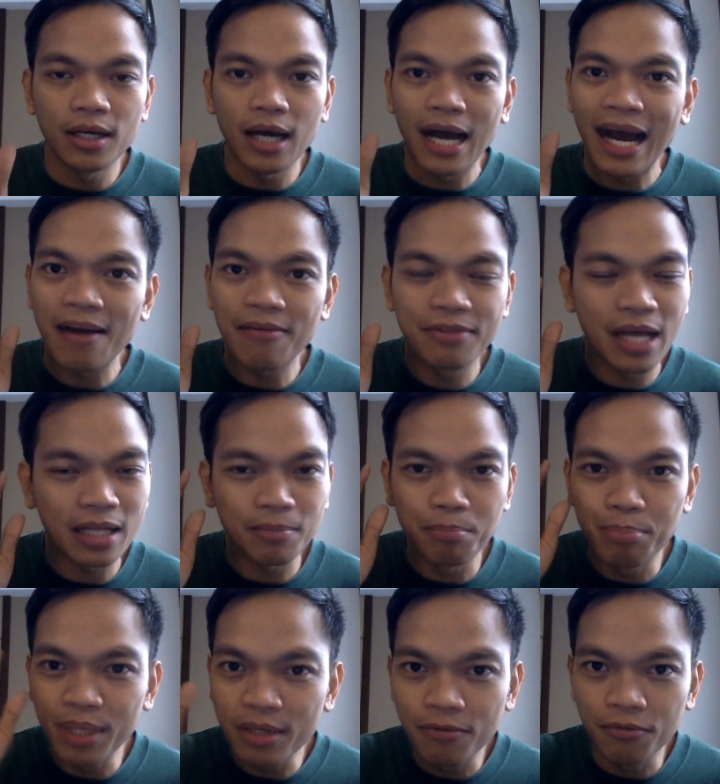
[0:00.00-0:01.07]
have that
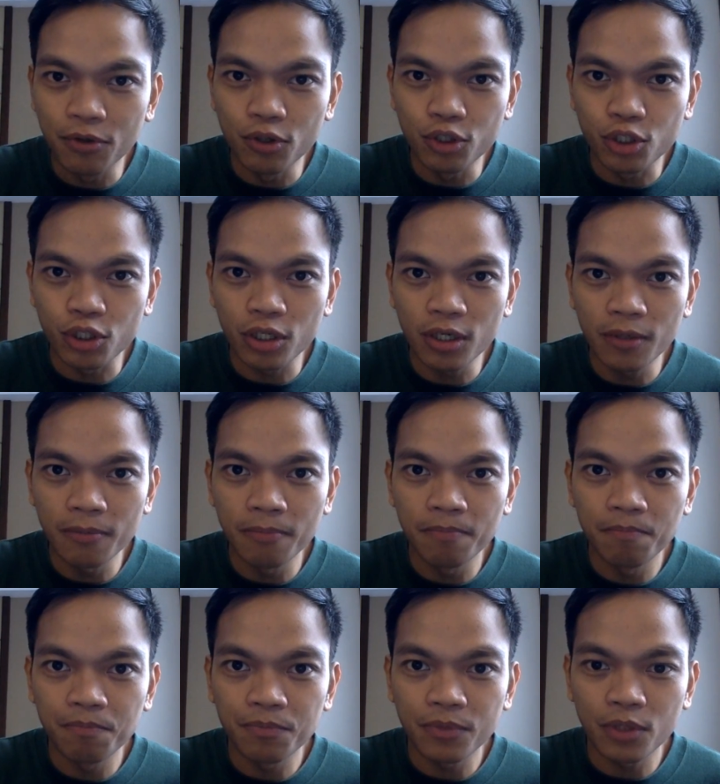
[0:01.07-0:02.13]
big future,
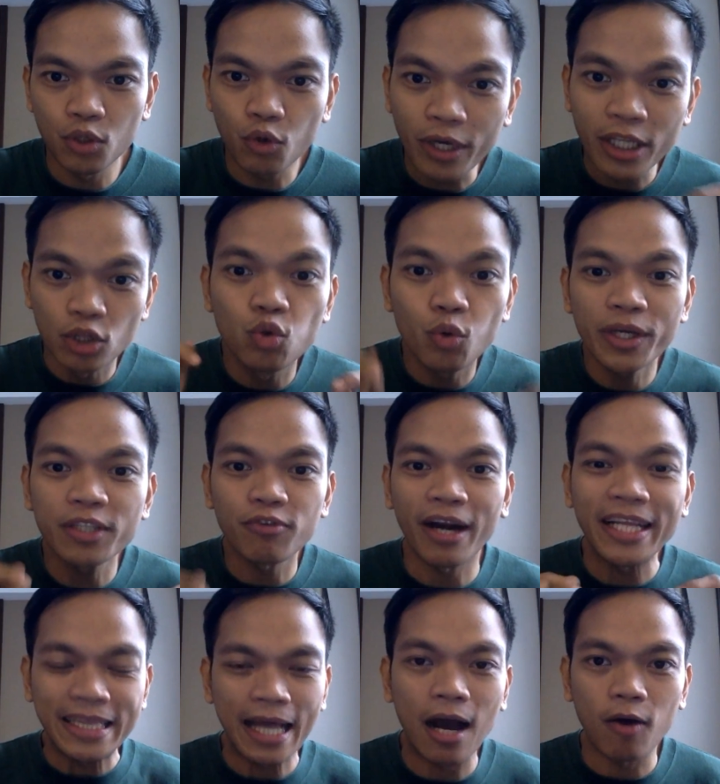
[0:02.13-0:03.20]
you can do it
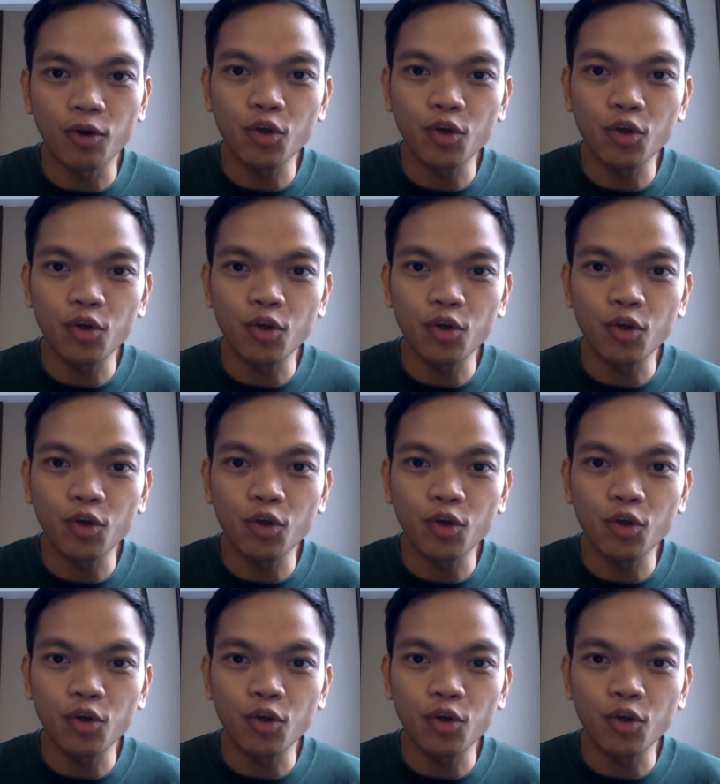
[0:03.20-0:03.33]
right now.